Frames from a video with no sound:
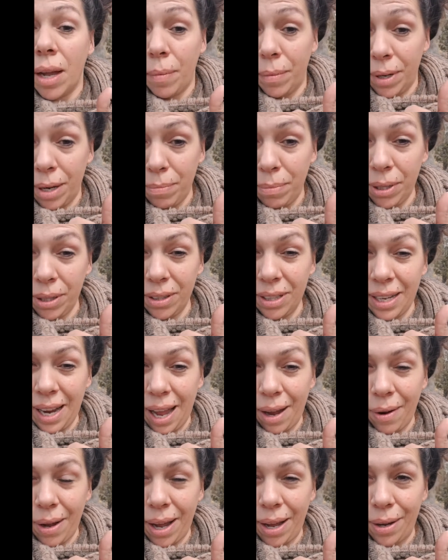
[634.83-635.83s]
to build an
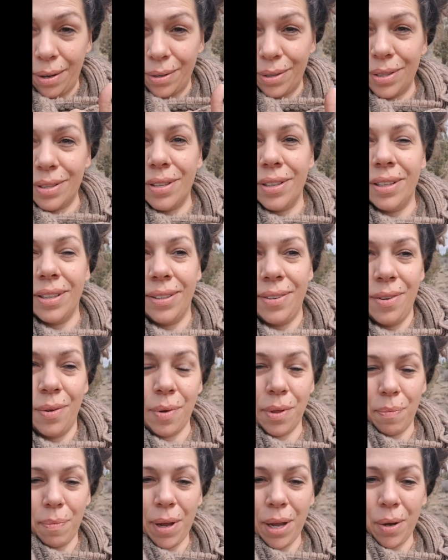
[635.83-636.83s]
outhouse
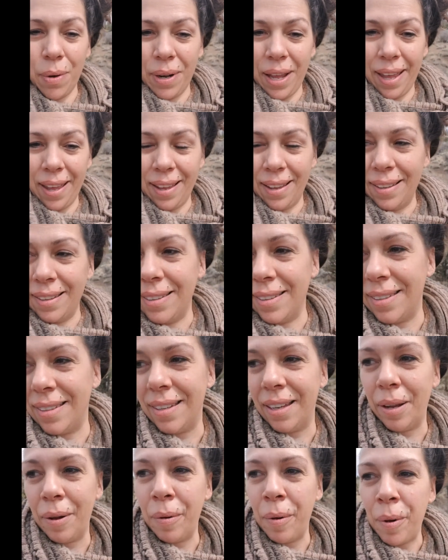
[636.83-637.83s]
with my own hands.
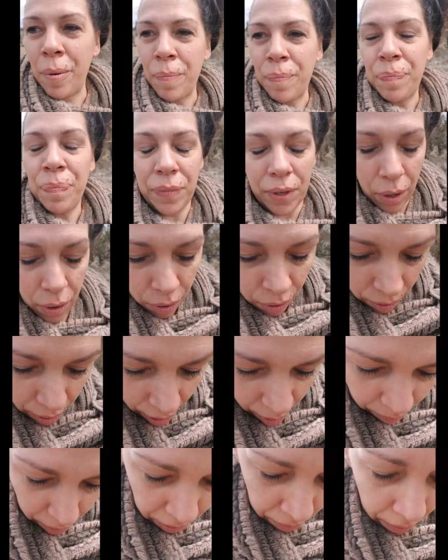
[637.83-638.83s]
Oh, I
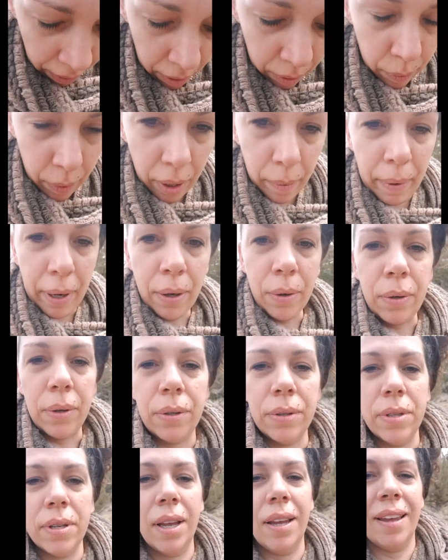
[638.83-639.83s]
almost fell in one of my
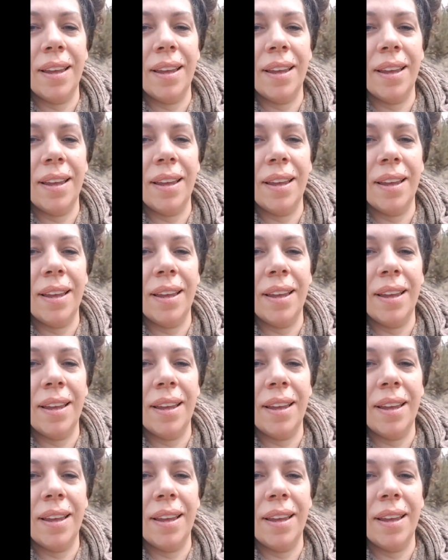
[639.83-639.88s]
holes